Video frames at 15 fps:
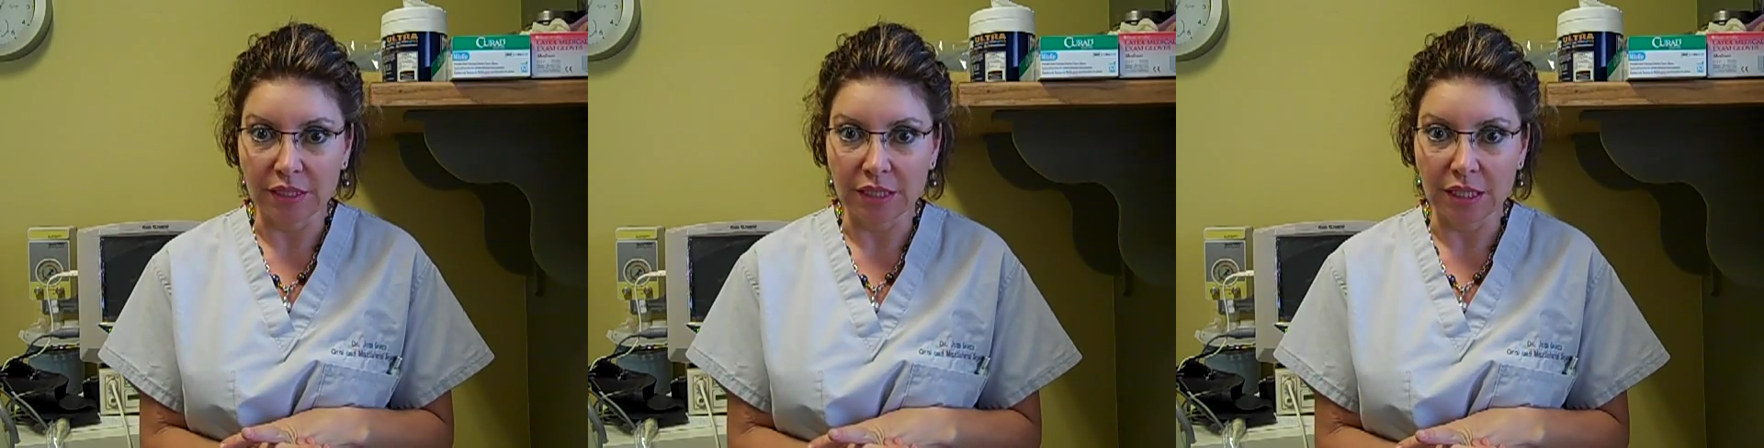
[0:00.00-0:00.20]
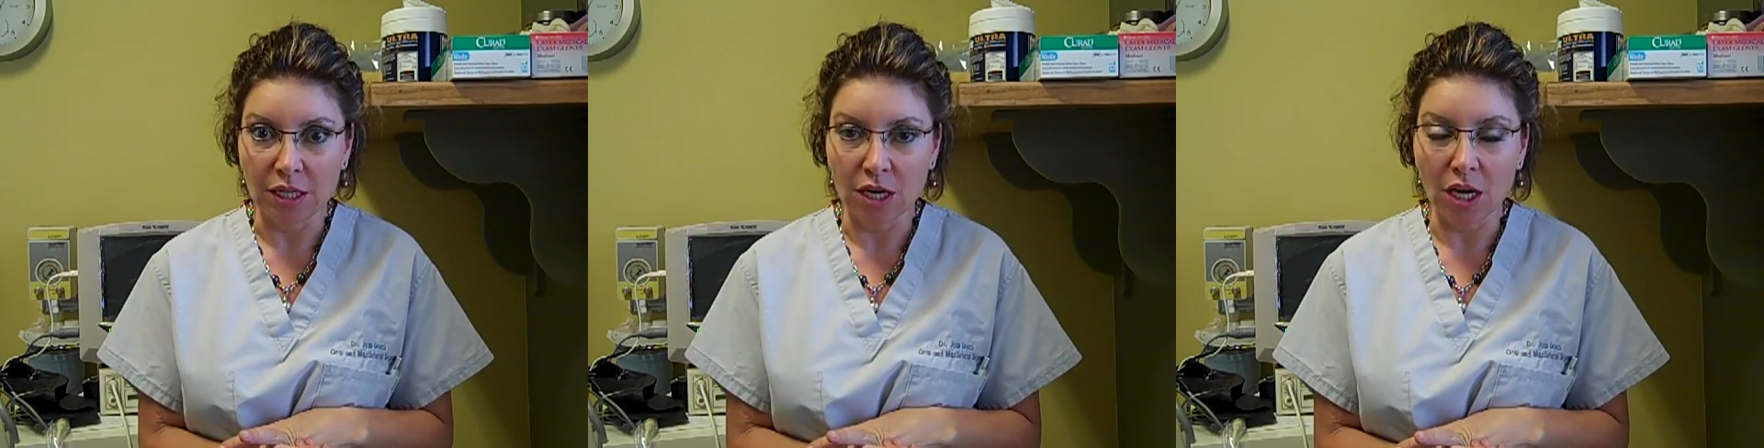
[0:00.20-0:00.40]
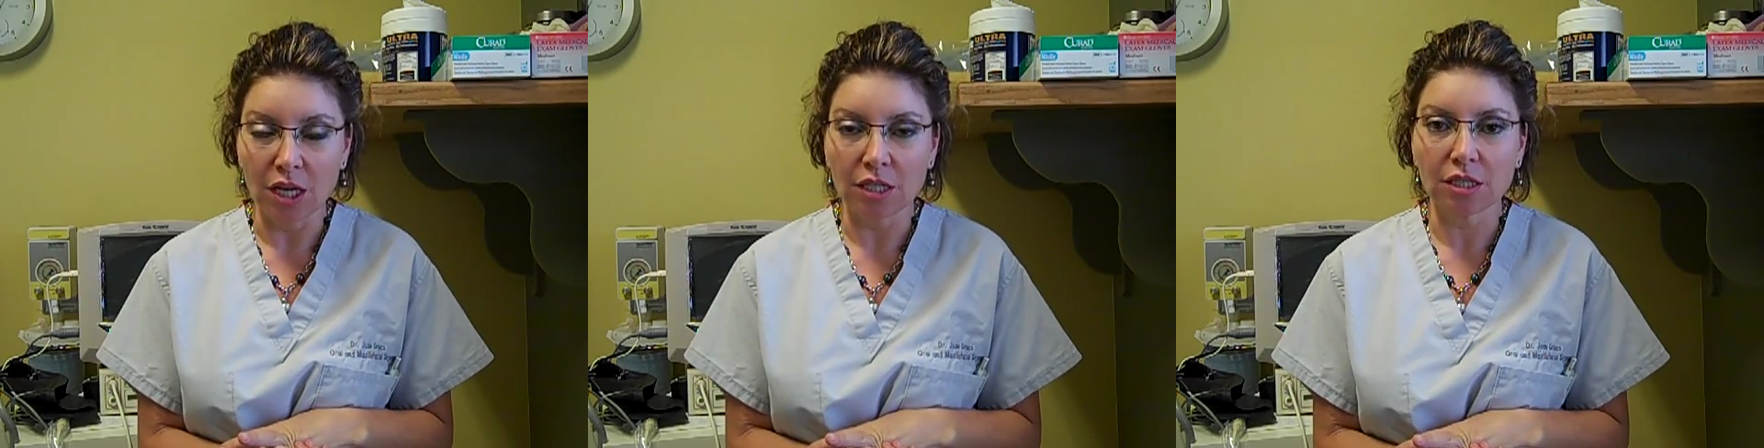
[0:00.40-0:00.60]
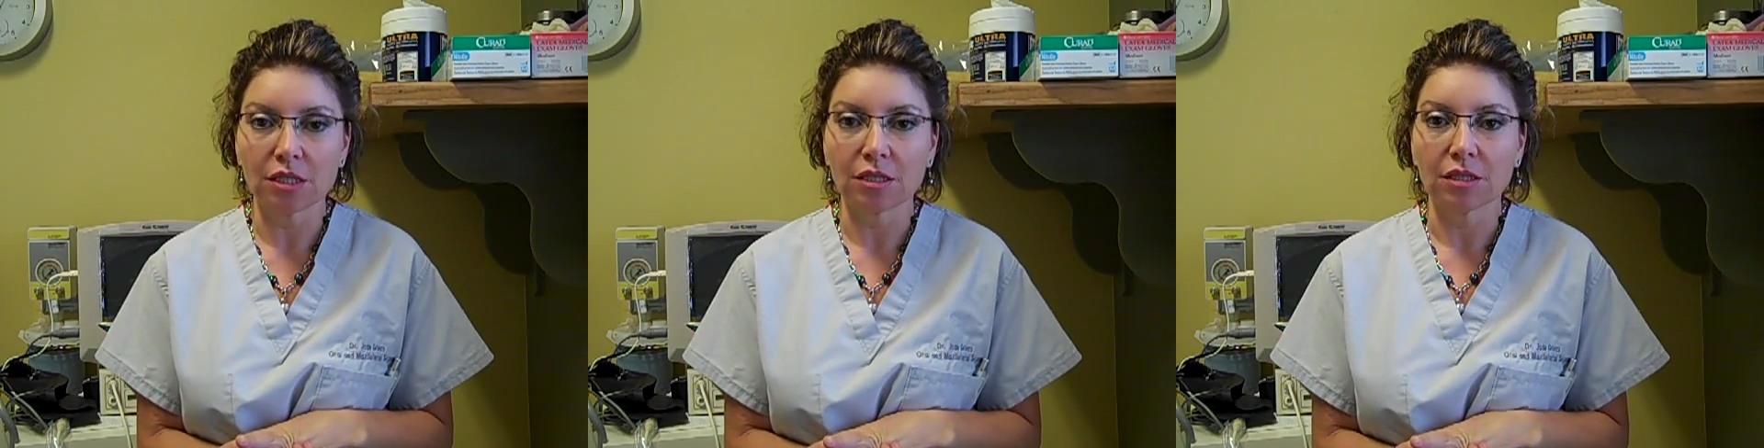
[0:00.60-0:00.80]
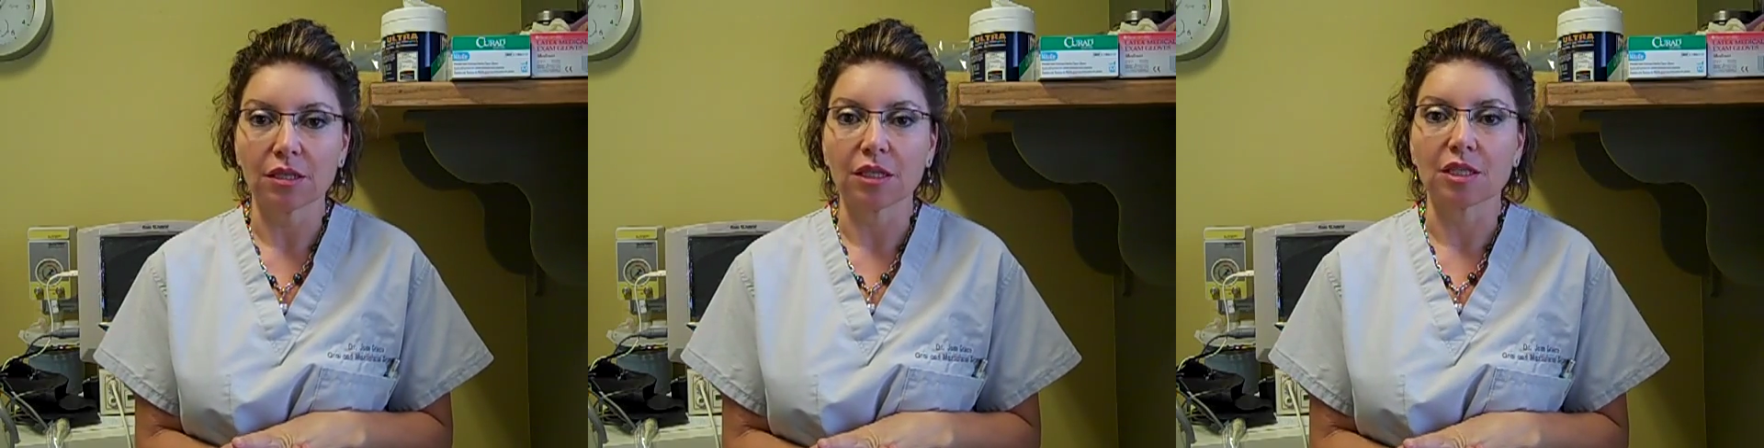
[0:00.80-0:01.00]
did not
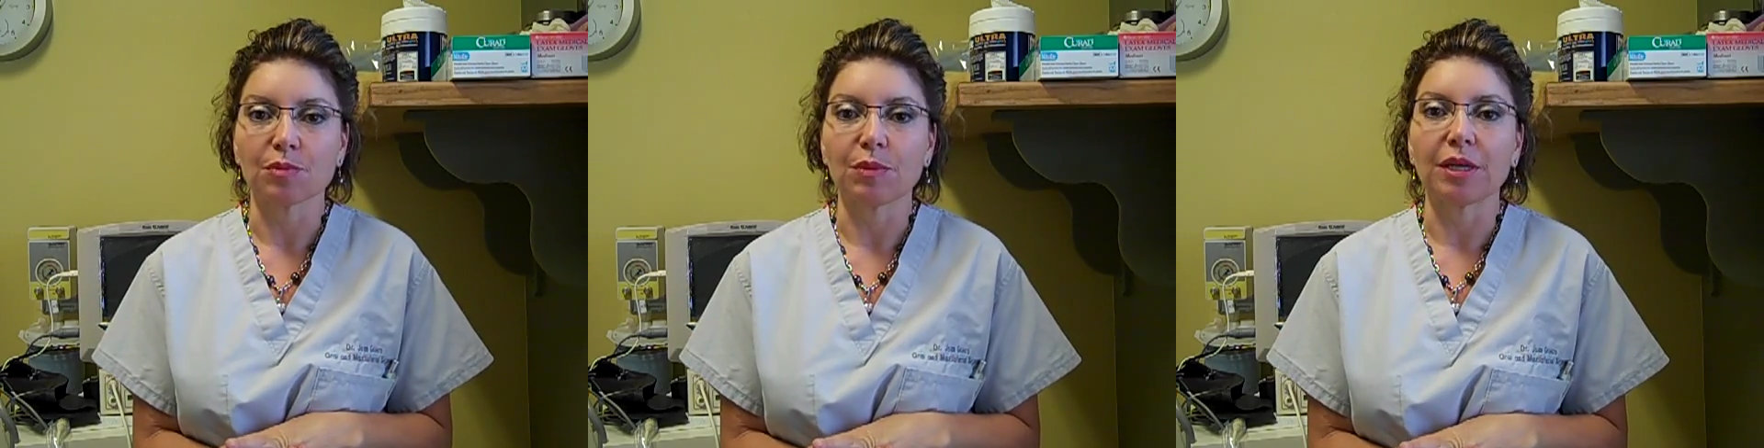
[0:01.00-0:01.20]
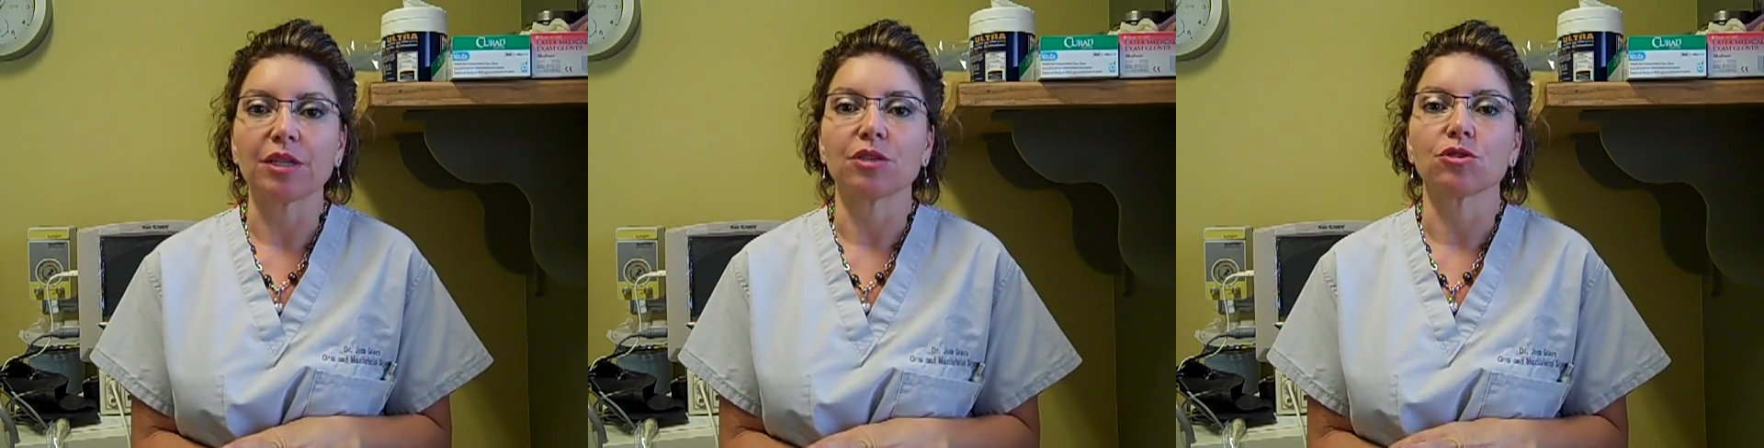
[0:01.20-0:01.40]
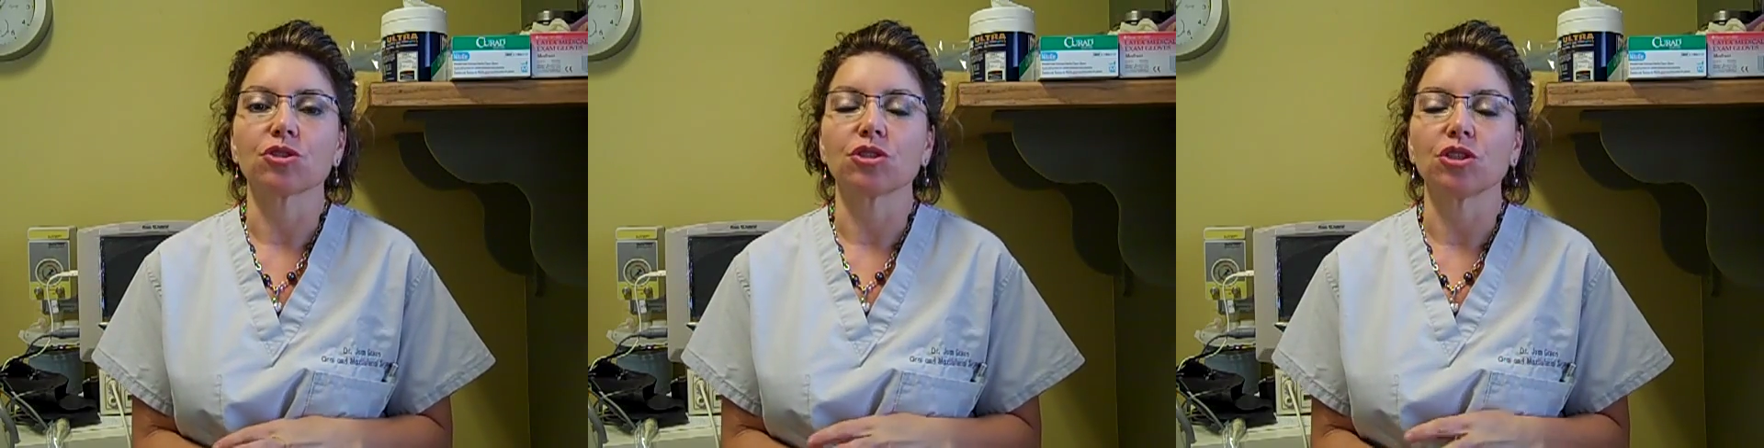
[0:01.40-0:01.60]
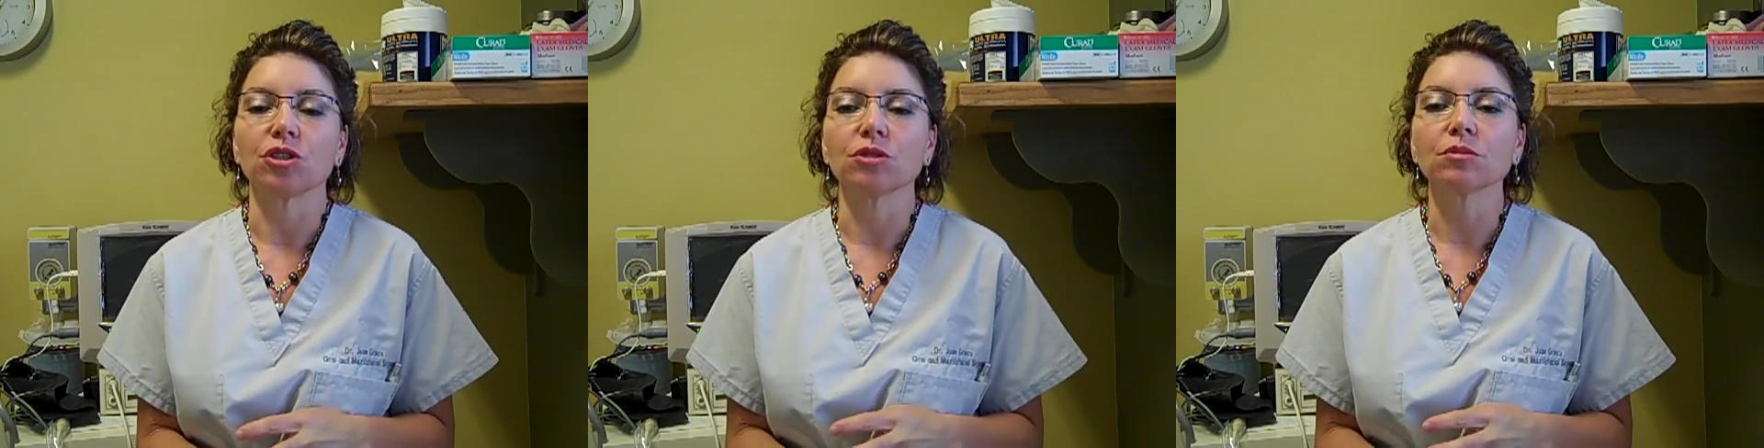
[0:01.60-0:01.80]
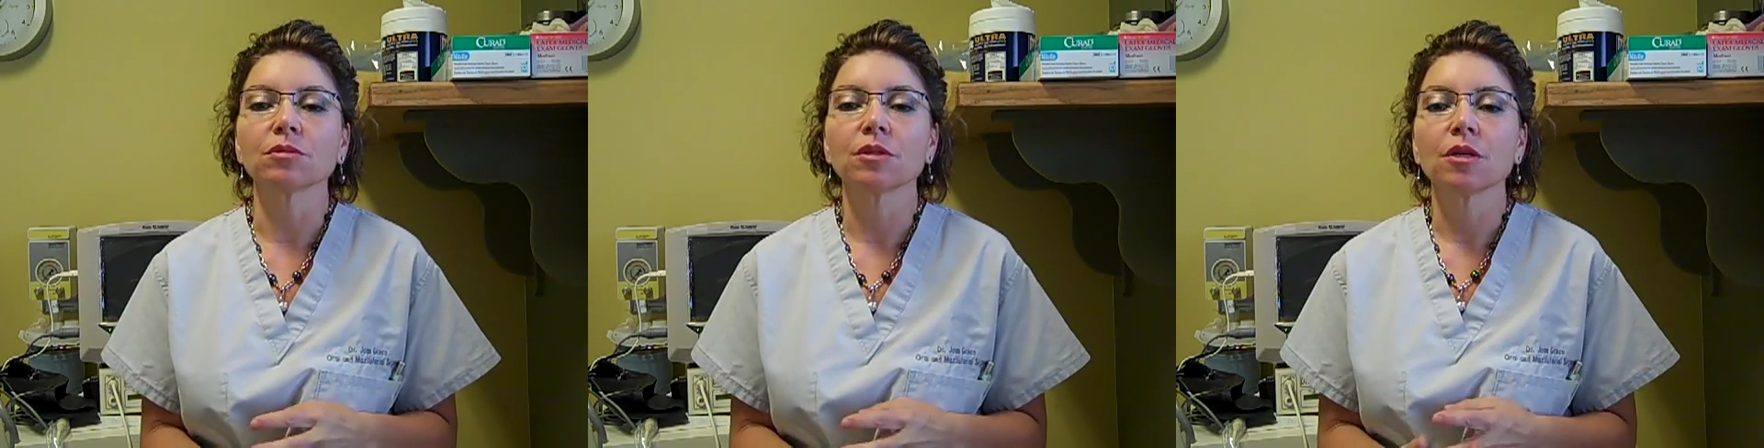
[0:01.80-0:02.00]
explain those to you.